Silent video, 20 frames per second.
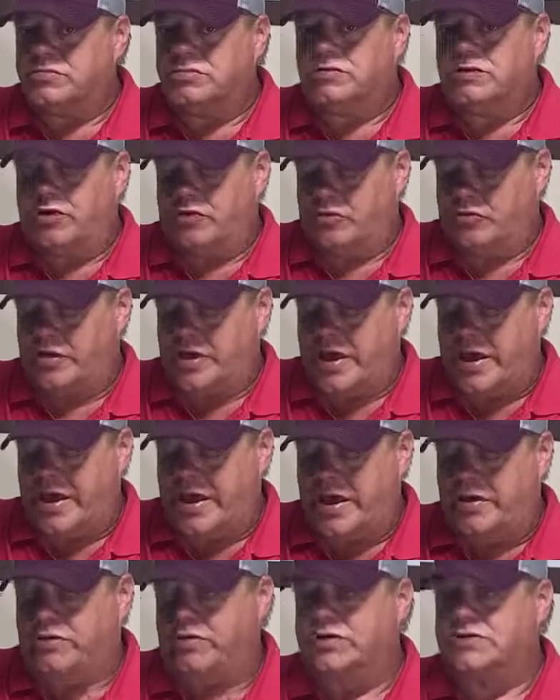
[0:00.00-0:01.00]
The other one I
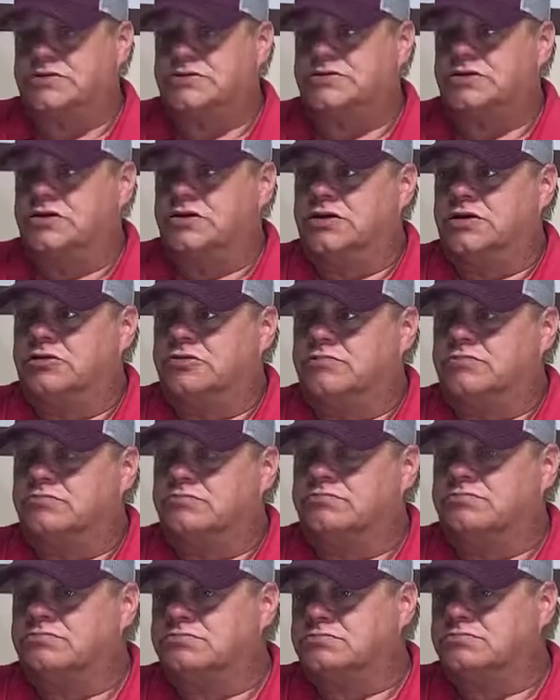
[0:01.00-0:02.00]
had was
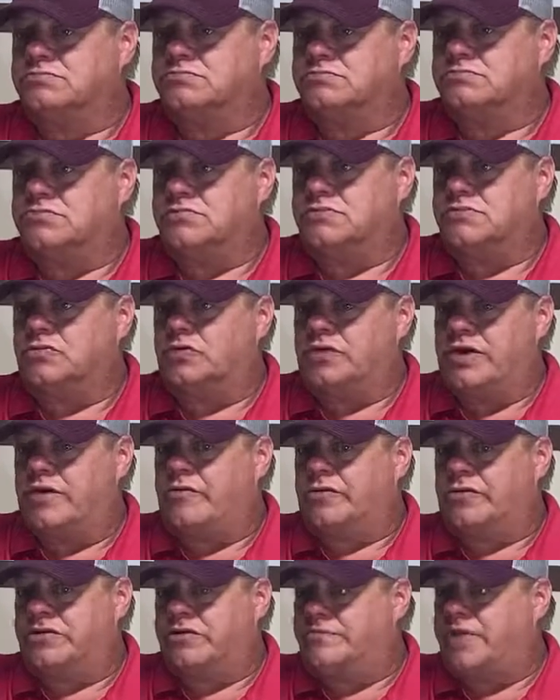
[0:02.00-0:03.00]
when I
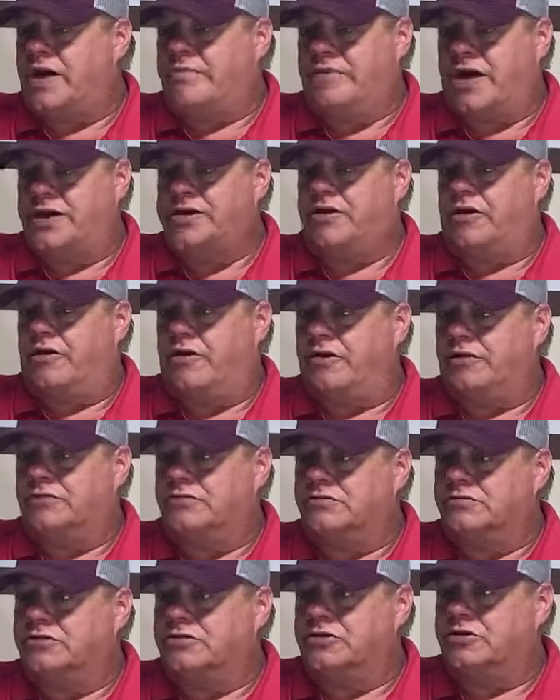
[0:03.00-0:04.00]
went to buy my
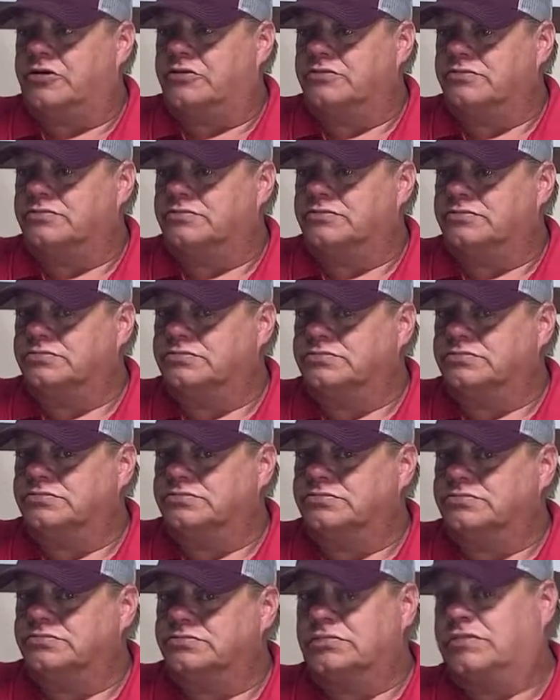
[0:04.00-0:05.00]
dog.
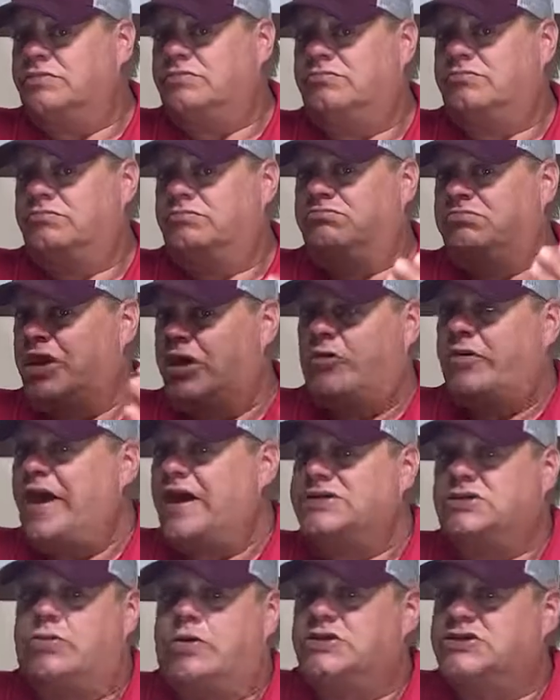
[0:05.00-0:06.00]
They don't
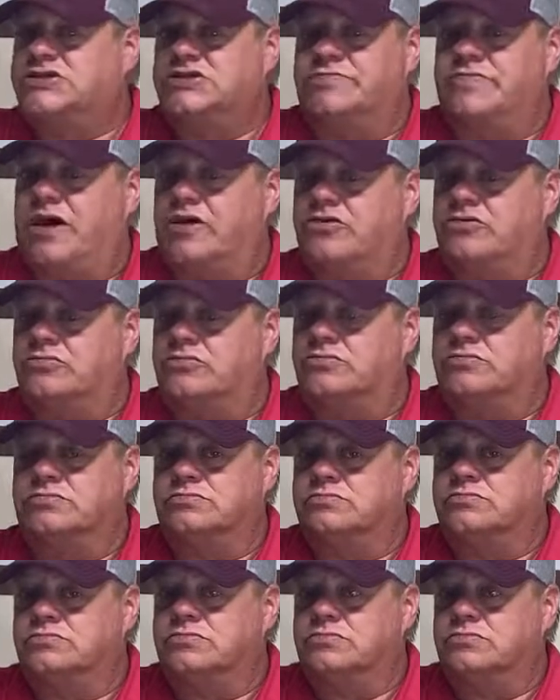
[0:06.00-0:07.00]
ask questions about you.
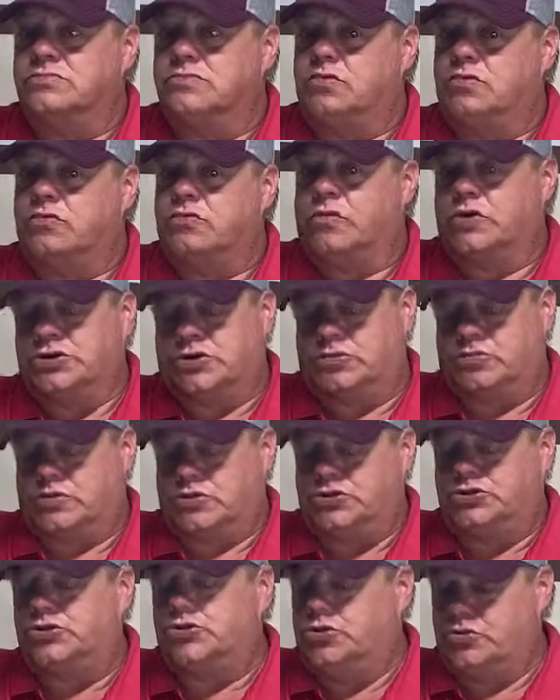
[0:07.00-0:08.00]

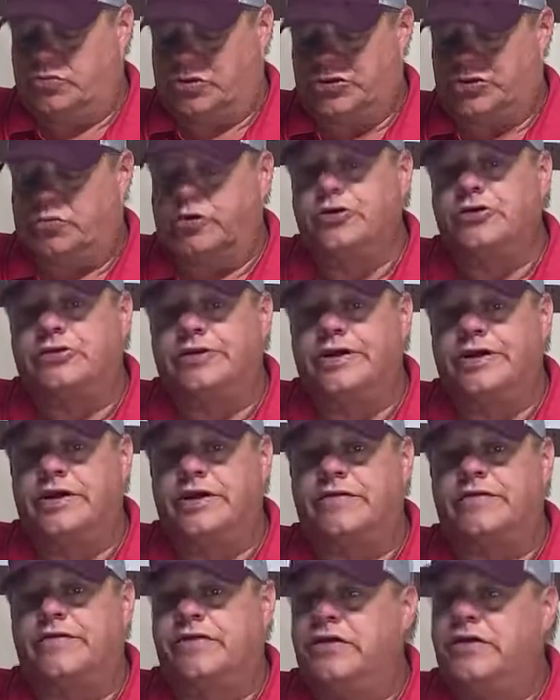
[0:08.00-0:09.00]
What you do, where you
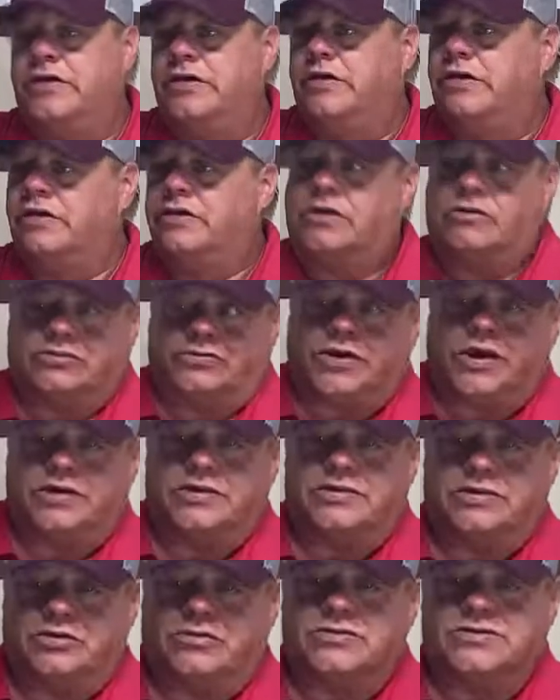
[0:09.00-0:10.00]
live, or try
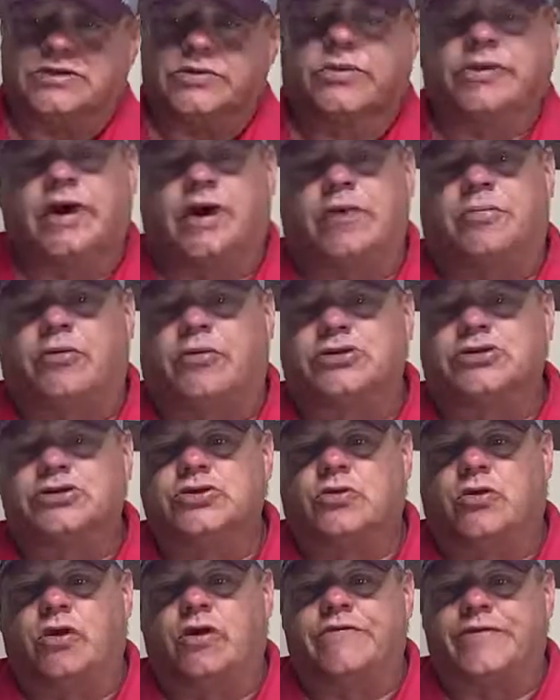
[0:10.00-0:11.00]
to see what kind of person
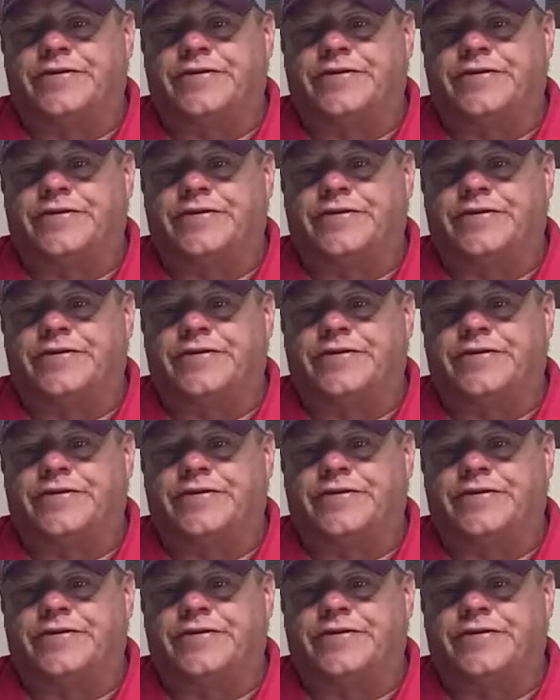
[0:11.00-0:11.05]
you are.